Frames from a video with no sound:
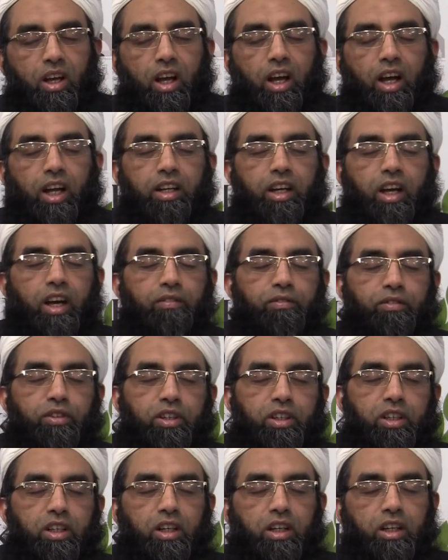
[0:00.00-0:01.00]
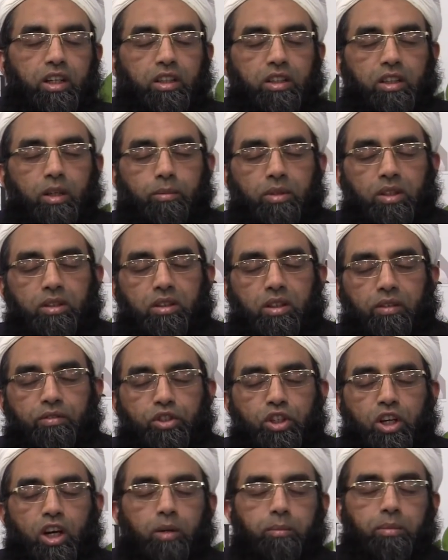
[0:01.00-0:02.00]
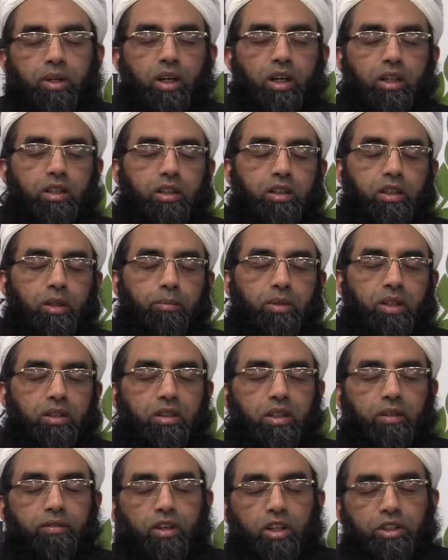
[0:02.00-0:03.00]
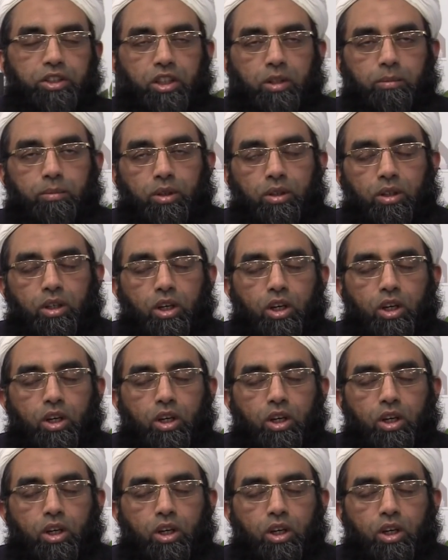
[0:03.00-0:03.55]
and every year in the month of Sha'ban, in the month of Rajab,